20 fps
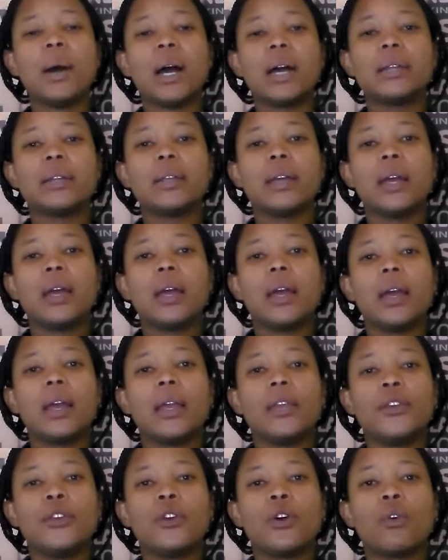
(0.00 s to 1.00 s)
But
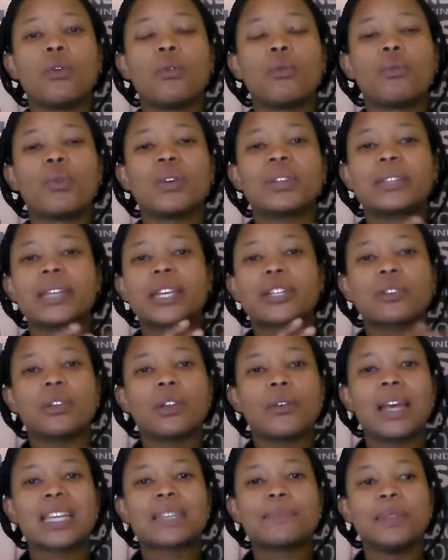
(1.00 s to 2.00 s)
with
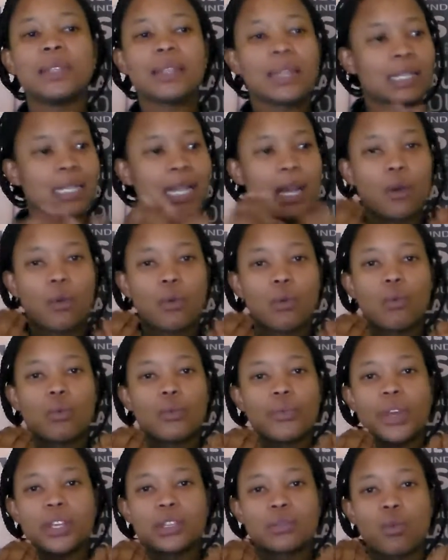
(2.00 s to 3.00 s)
sexual harassment, it's like
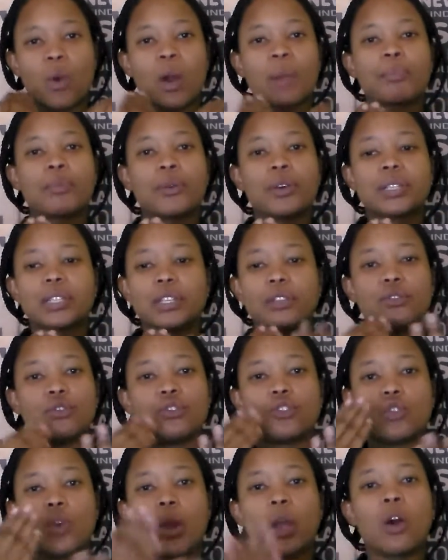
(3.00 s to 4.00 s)
there's one
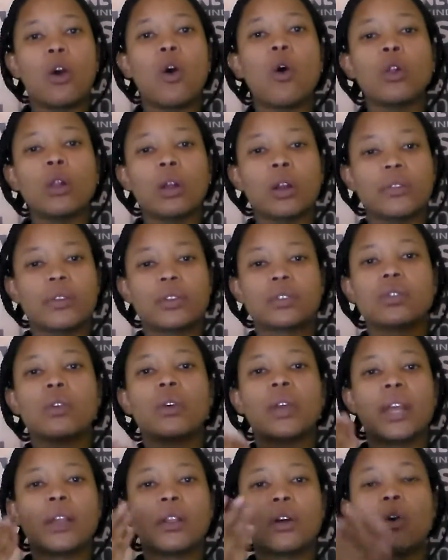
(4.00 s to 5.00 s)
person doing a whole lot of the
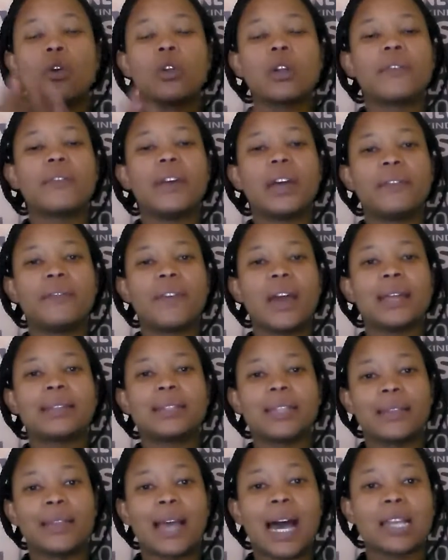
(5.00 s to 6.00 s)
talking and a whole lot of the
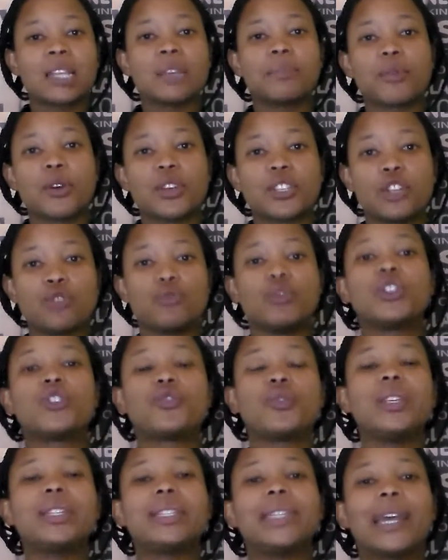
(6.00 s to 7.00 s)
advancing, and the other person
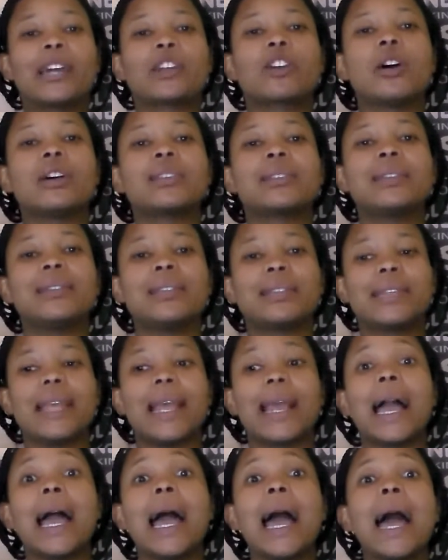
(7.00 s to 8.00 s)
retreating and constantly
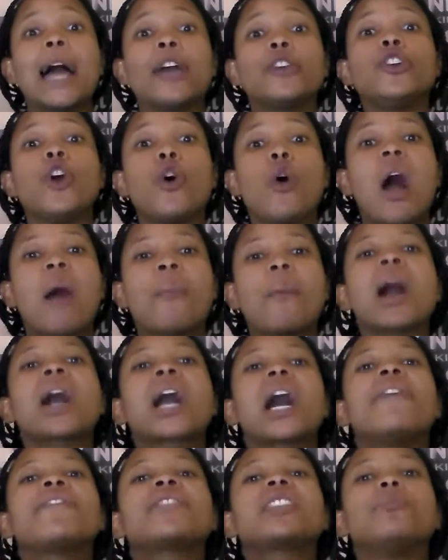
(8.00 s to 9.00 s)
saying, yo, I'm
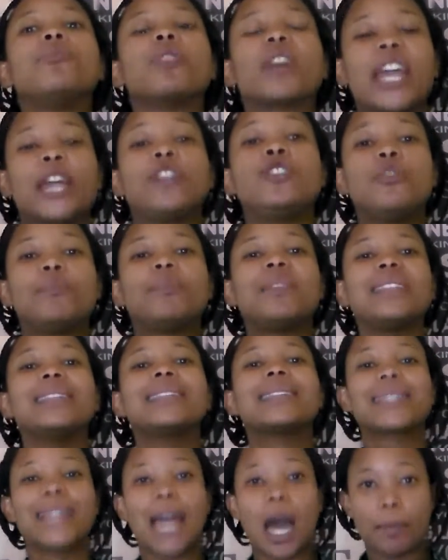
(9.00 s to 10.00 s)
uncomfortable, can you
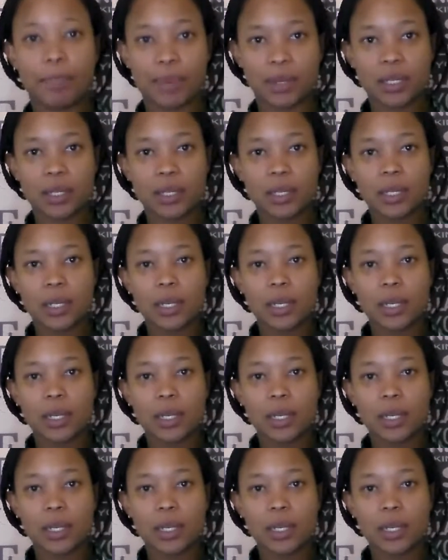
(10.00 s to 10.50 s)
please stop?